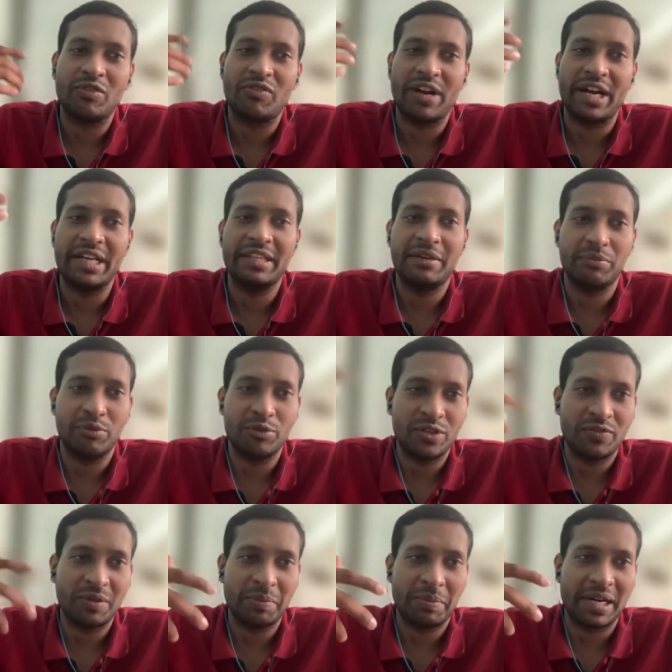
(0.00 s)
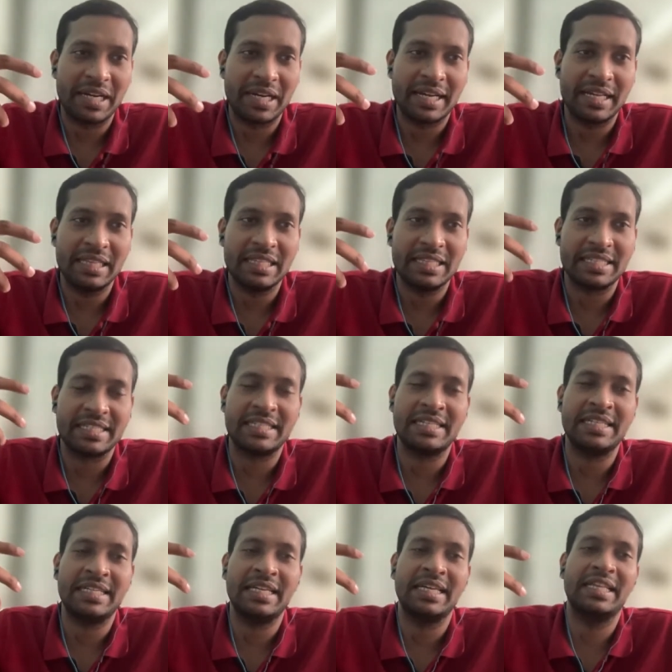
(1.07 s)
will find that most of the particles
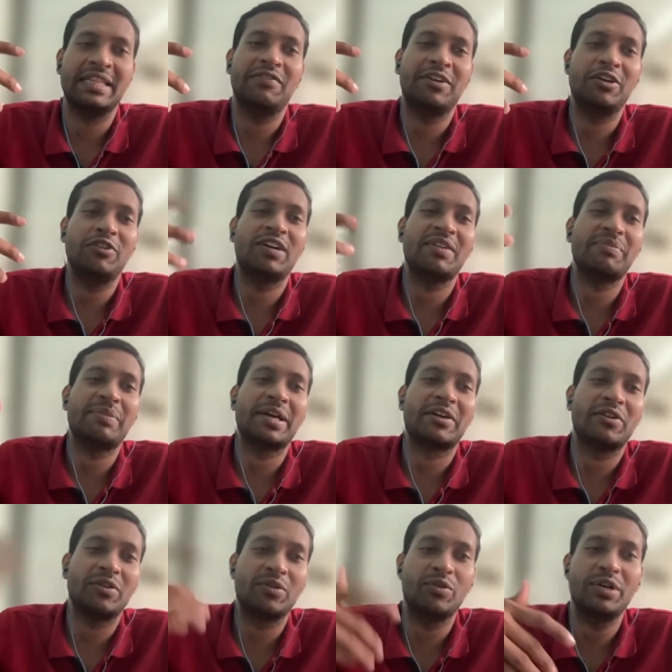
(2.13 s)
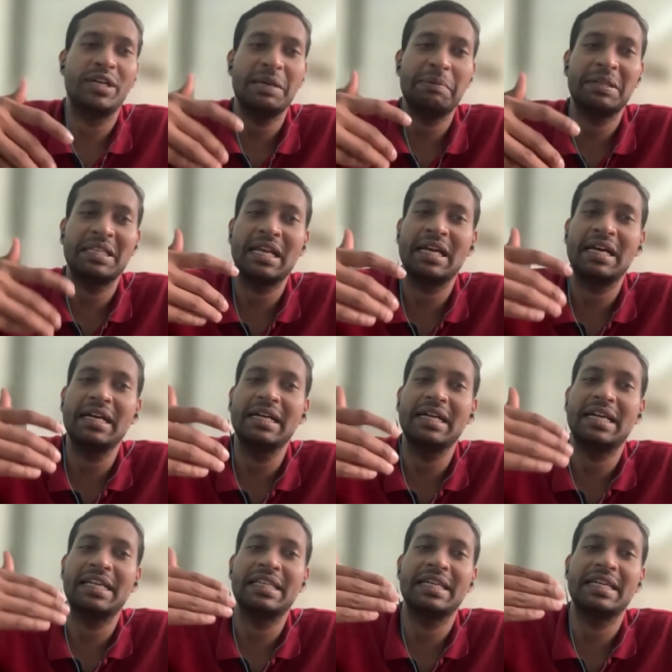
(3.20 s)
in the 1 to 5 micron go deep in the lung.
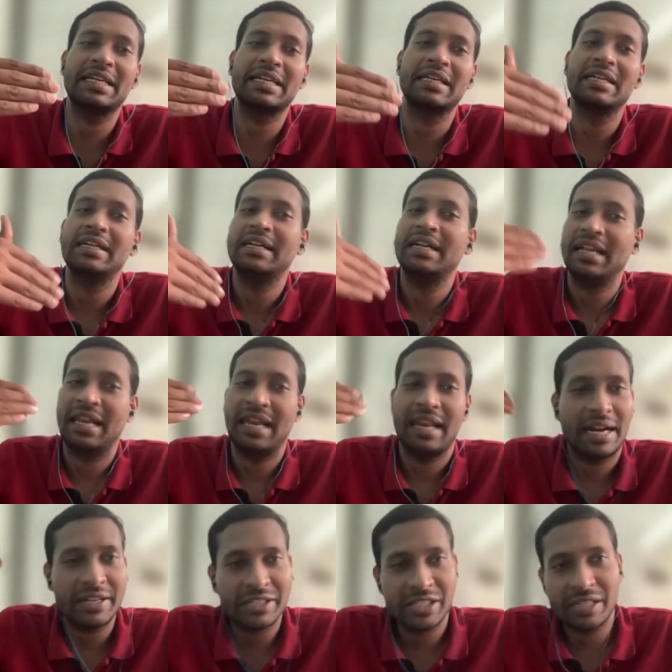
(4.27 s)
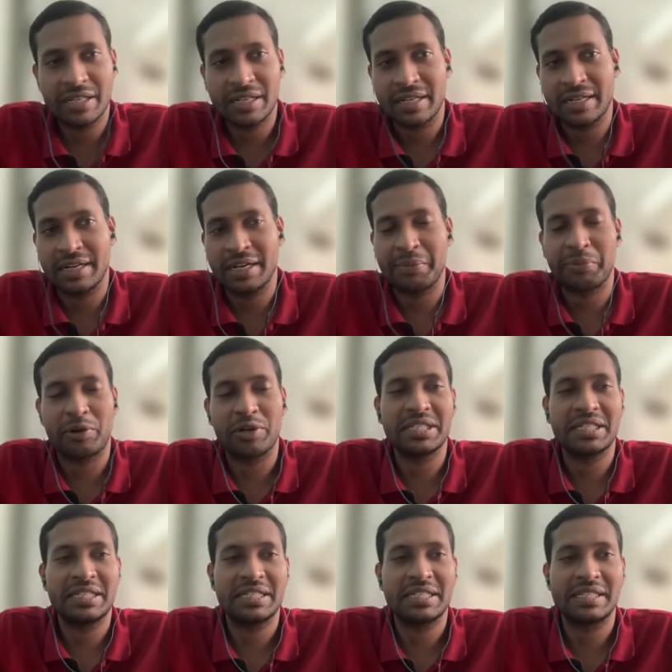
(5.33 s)
Anything larger
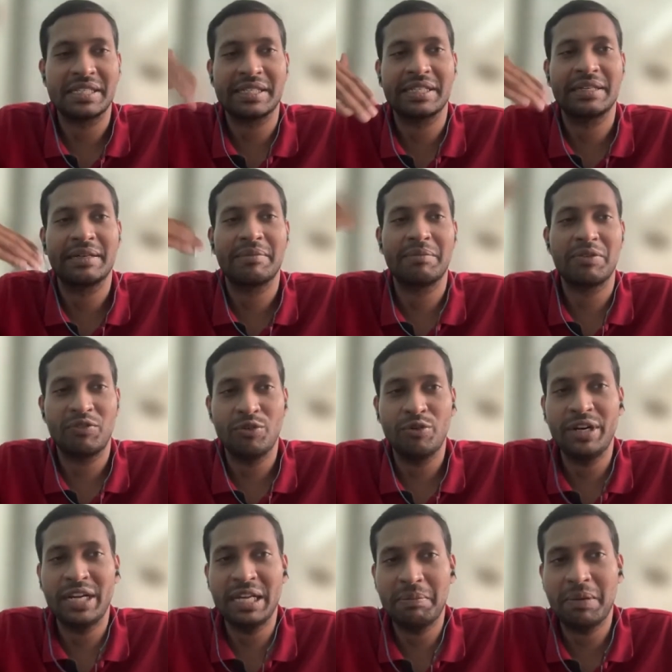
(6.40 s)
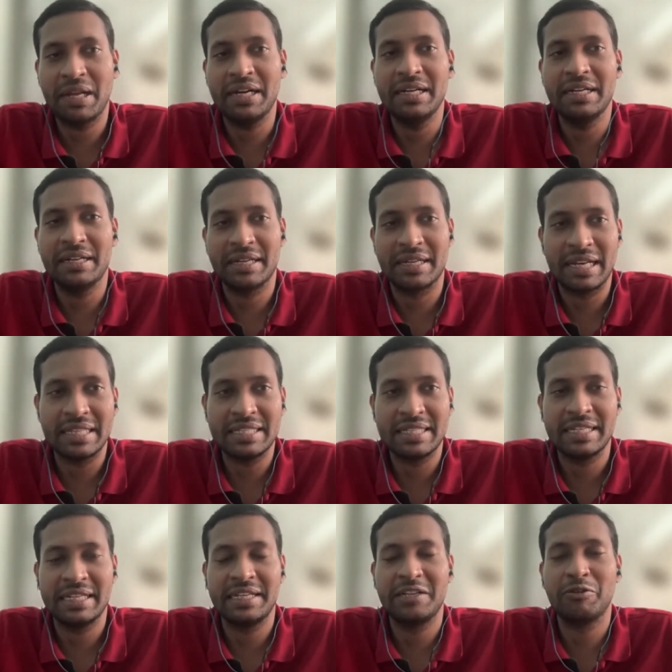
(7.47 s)
deposits before deep lung, let's
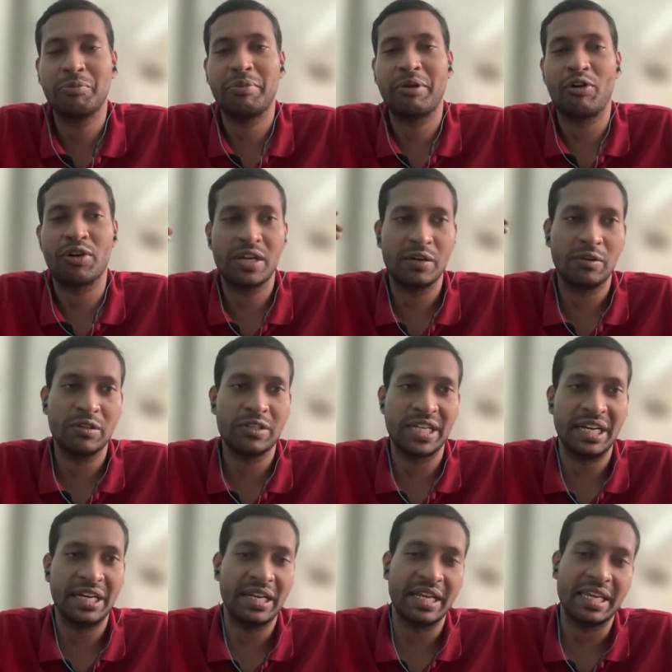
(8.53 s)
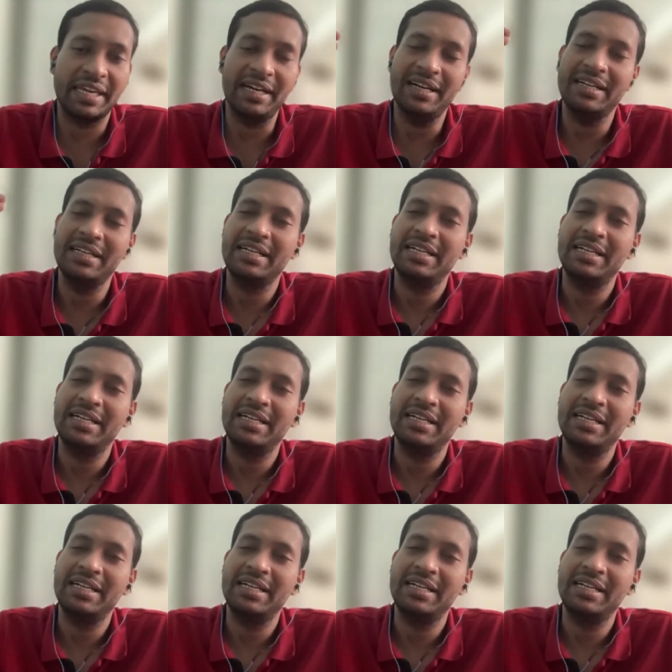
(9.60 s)
say in your bronchioles and trachea,